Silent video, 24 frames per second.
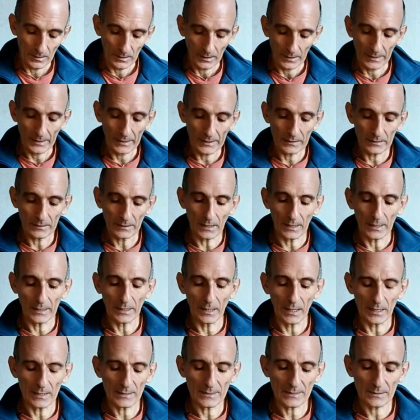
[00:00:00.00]
and I
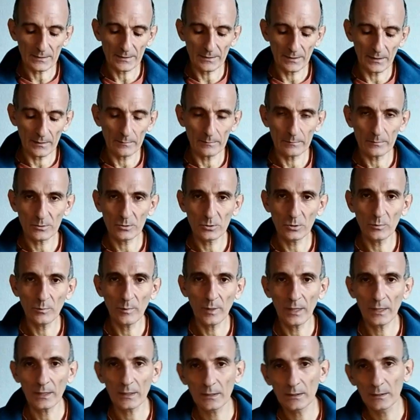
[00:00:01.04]
ask them
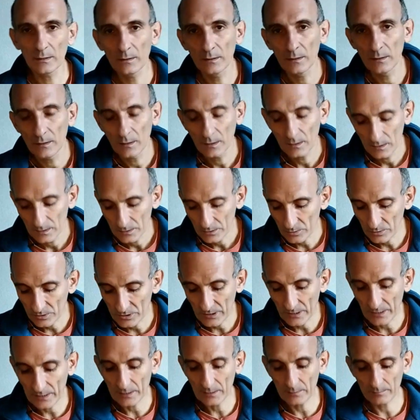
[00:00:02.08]
to
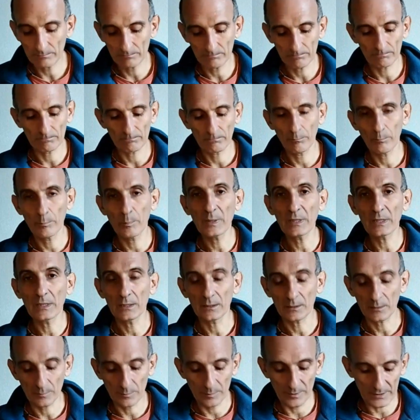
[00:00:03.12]
take
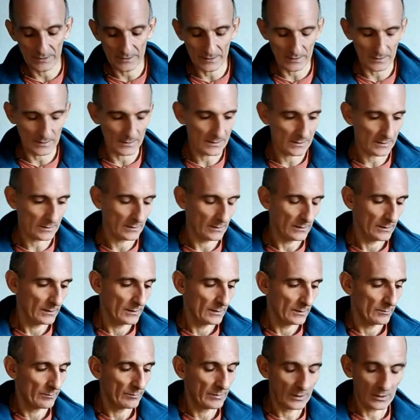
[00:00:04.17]
bigger pieces,
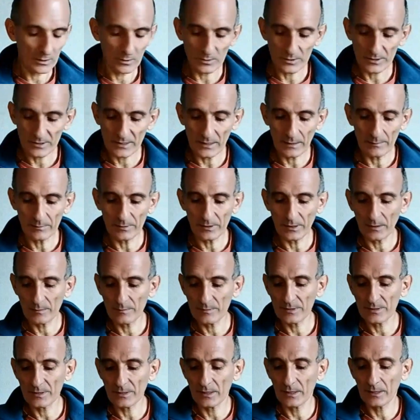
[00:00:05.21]
because
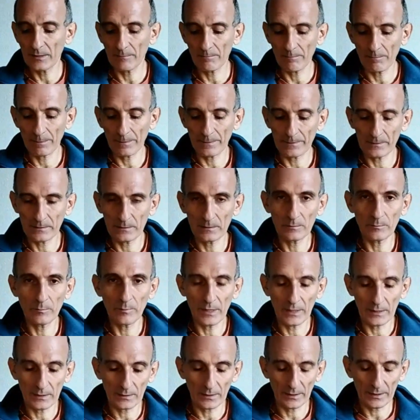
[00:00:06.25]
sometimes they
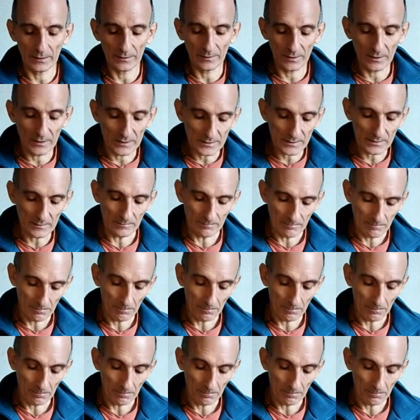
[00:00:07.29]
make like this,